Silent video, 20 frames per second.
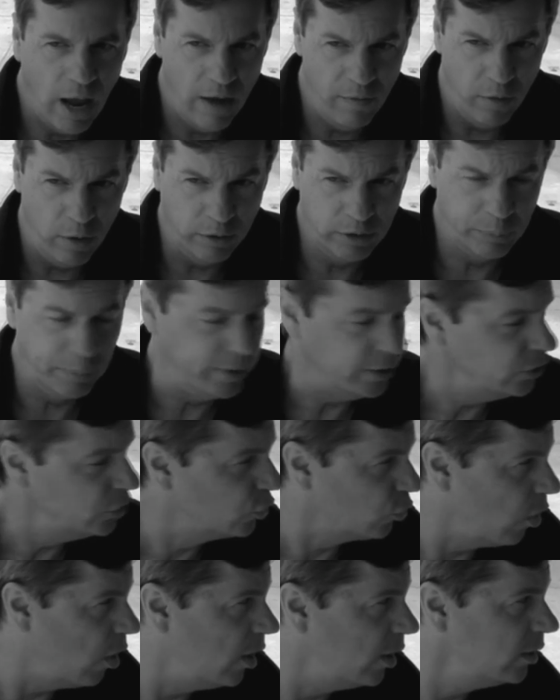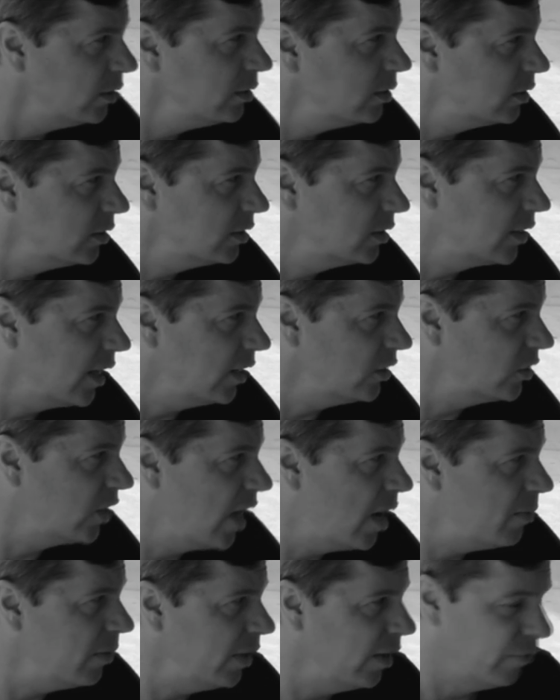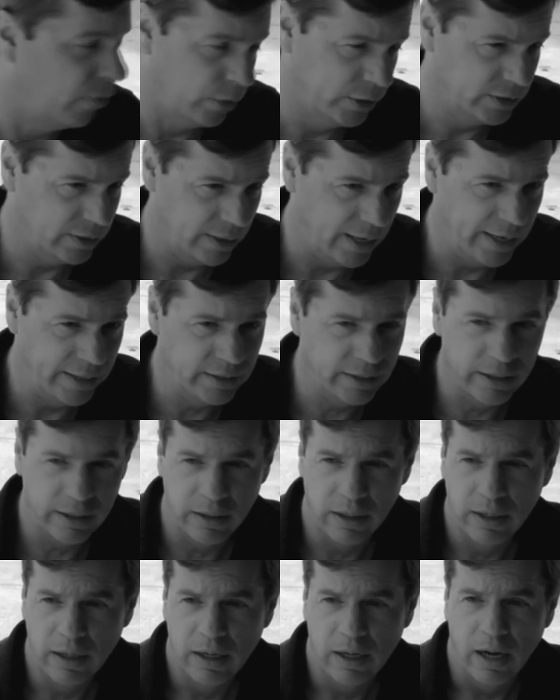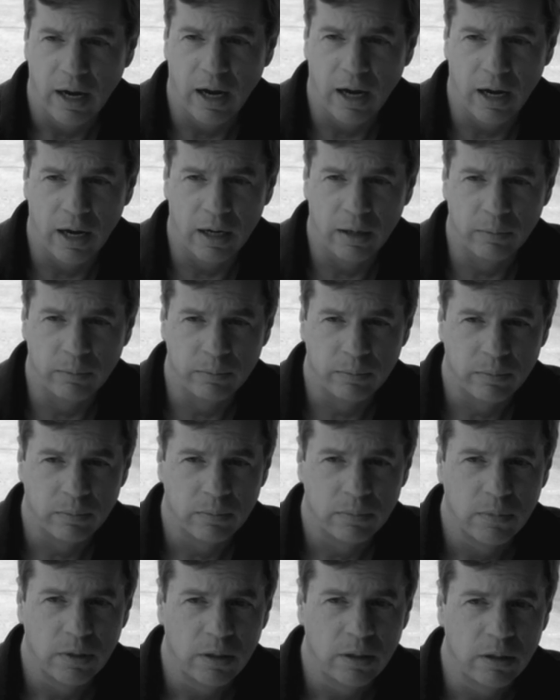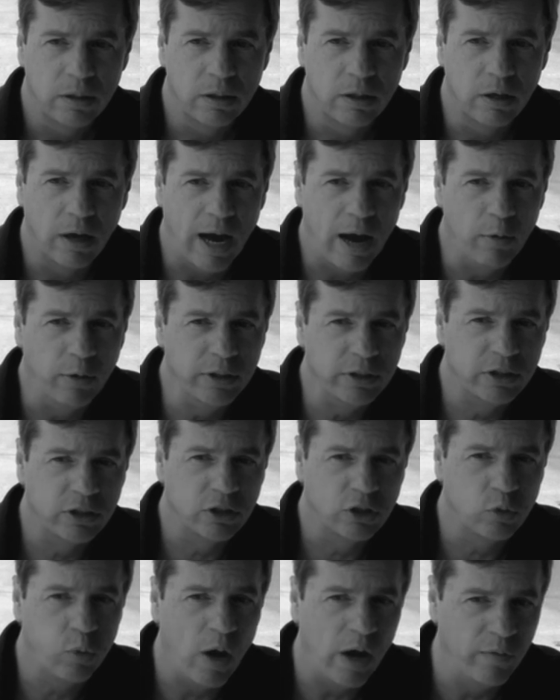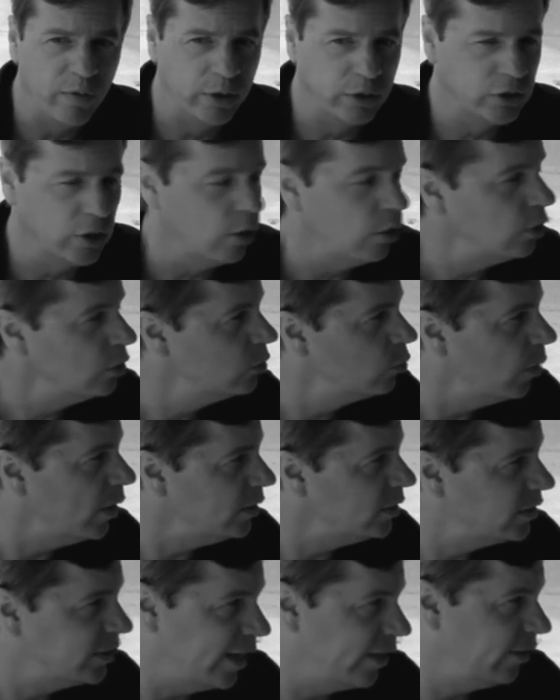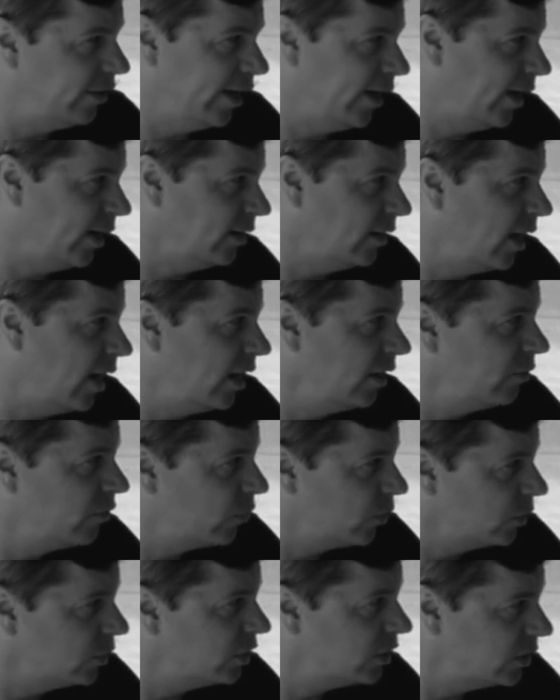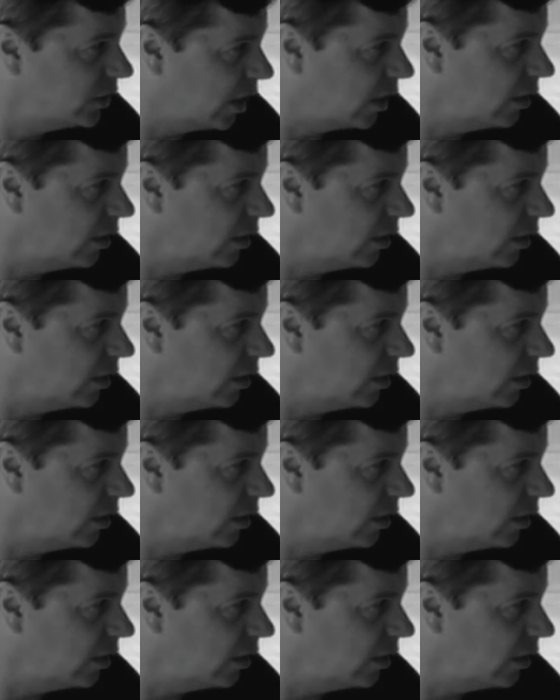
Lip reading: I've always been drawn to sketch comedy. I've always liked it. You know, I was 12 years old when Saturday Night Live first